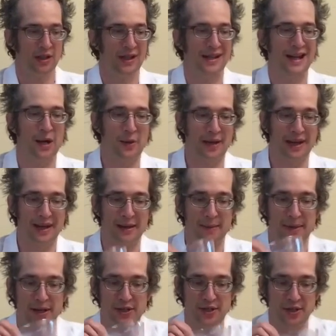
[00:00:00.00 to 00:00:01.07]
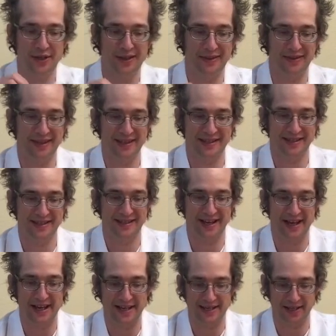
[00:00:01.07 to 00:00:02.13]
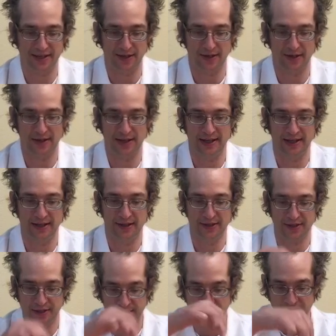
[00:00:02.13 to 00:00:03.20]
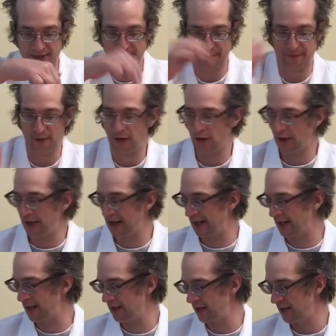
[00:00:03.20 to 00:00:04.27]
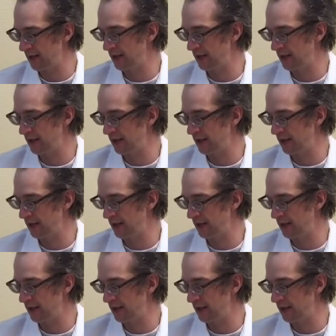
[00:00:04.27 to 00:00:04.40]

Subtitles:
And now we gotta make sure that this stays on here so it doesn't fall in.